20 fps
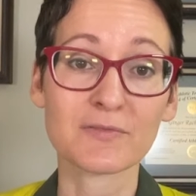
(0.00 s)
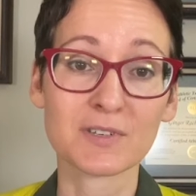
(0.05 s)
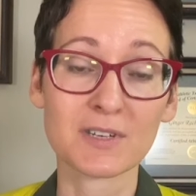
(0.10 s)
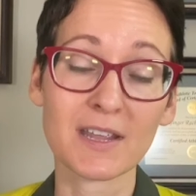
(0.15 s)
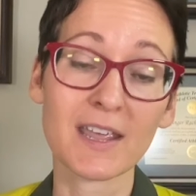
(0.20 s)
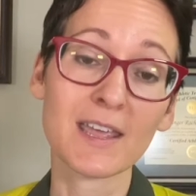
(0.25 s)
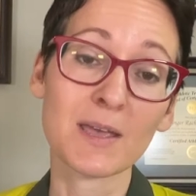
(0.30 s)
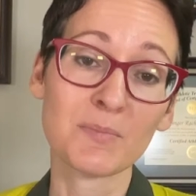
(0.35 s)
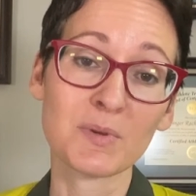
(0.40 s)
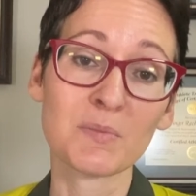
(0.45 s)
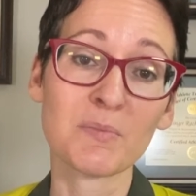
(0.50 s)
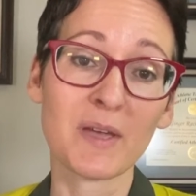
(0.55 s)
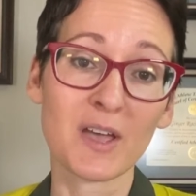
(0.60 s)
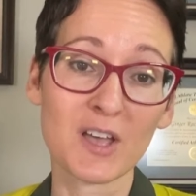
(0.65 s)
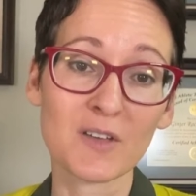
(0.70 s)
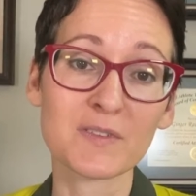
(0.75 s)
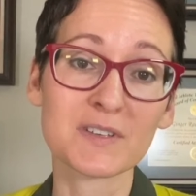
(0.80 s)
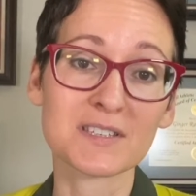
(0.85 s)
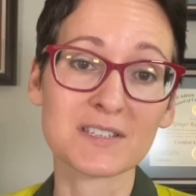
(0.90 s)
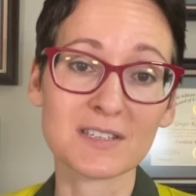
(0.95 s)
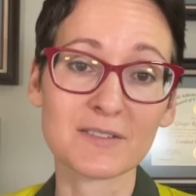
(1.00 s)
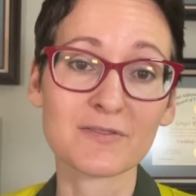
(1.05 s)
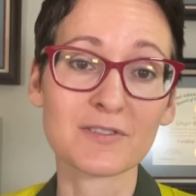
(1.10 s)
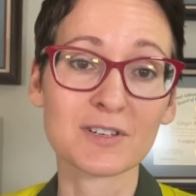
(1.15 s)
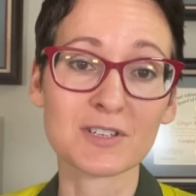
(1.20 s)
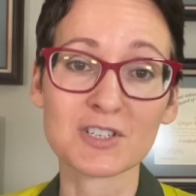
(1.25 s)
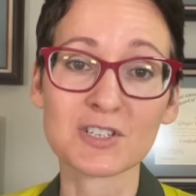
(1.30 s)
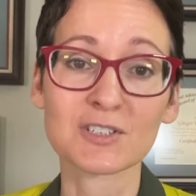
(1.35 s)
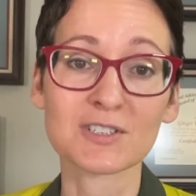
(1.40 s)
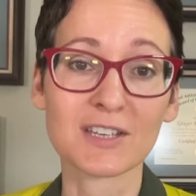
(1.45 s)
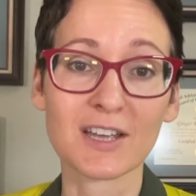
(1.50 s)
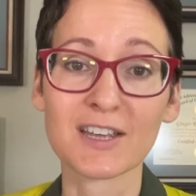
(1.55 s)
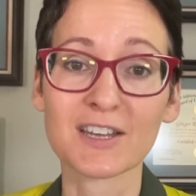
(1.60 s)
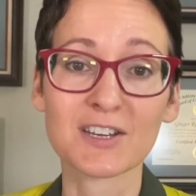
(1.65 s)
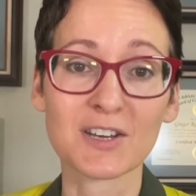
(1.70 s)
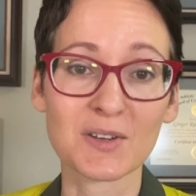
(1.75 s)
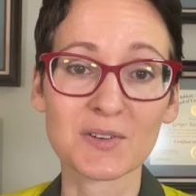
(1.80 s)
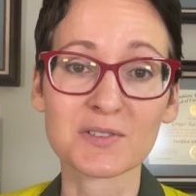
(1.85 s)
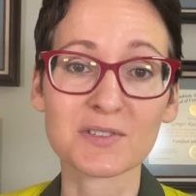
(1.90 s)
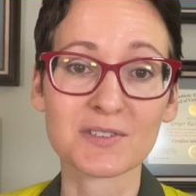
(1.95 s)
hip and pelvis differential
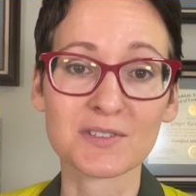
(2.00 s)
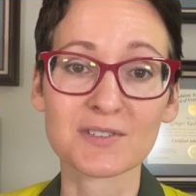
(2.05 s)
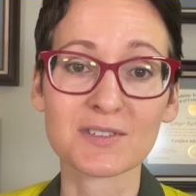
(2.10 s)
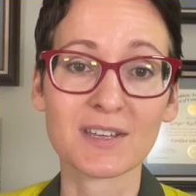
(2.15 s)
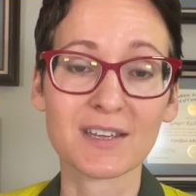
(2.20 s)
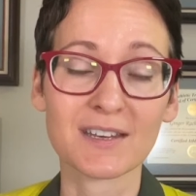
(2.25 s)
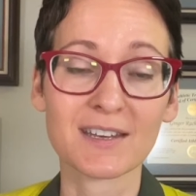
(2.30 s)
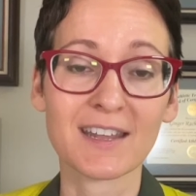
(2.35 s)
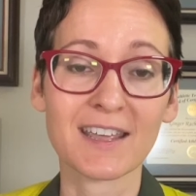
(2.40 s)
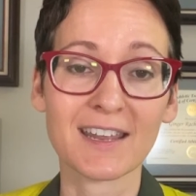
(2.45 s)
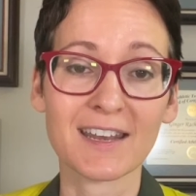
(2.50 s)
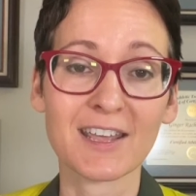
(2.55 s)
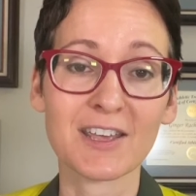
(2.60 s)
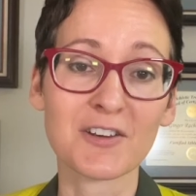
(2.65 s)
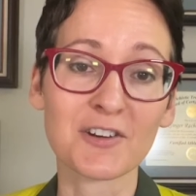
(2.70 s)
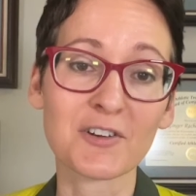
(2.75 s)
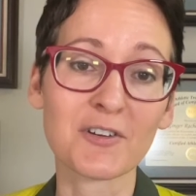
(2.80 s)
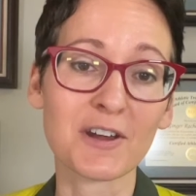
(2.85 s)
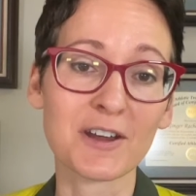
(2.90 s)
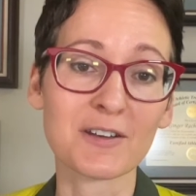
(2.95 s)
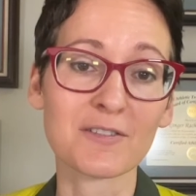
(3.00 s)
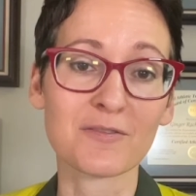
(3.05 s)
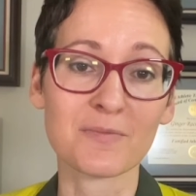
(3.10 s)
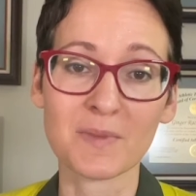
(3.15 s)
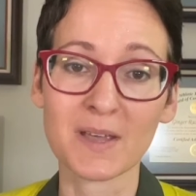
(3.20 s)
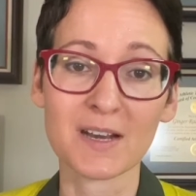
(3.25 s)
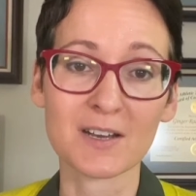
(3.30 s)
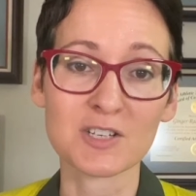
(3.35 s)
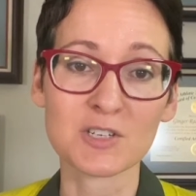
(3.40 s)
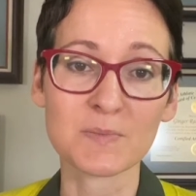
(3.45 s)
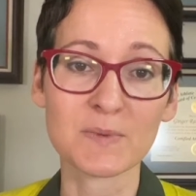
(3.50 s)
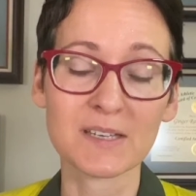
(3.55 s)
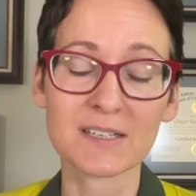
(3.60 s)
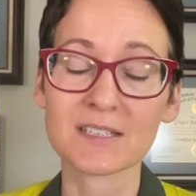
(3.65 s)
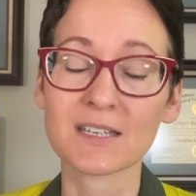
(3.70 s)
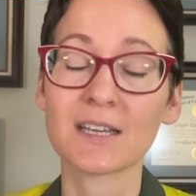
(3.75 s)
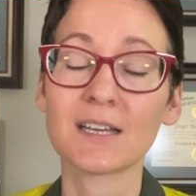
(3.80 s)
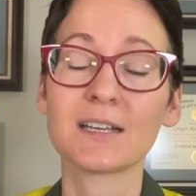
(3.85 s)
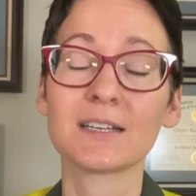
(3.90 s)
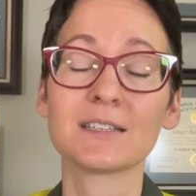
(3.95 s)
diagnosis and, and integrative management.
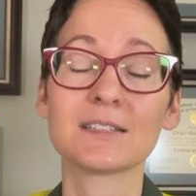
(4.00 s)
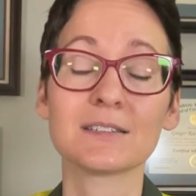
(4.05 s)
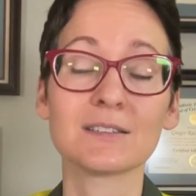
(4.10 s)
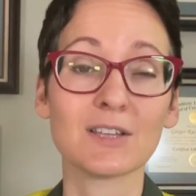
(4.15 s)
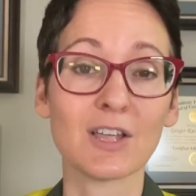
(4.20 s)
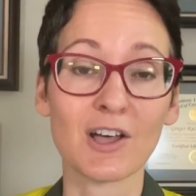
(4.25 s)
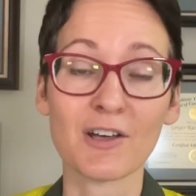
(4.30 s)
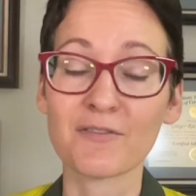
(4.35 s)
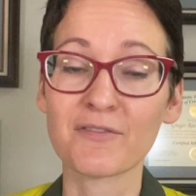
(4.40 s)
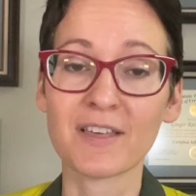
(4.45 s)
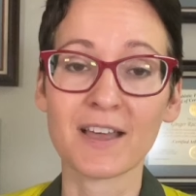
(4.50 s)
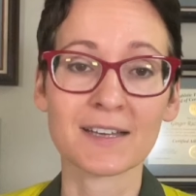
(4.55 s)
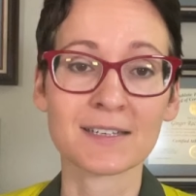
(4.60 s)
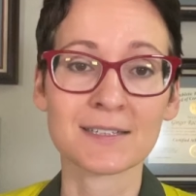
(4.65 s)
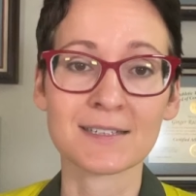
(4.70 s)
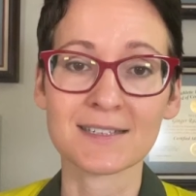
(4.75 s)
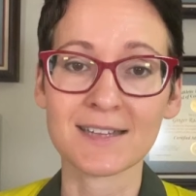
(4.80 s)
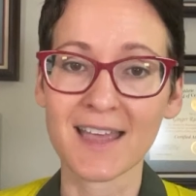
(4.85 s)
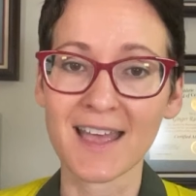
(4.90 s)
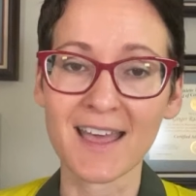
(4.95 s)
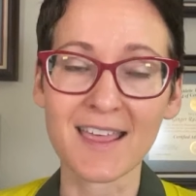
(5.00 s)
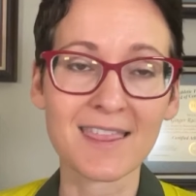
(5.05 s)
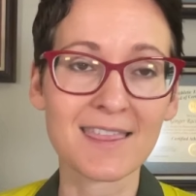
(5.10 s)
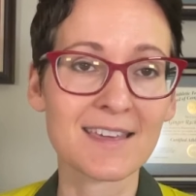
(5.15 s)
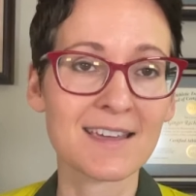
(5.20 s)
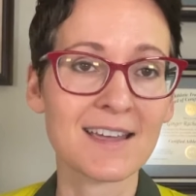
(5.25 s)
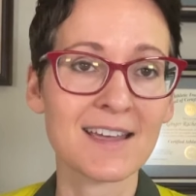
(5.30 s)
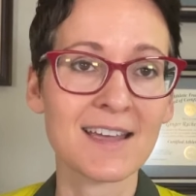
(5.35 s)
Love that to death.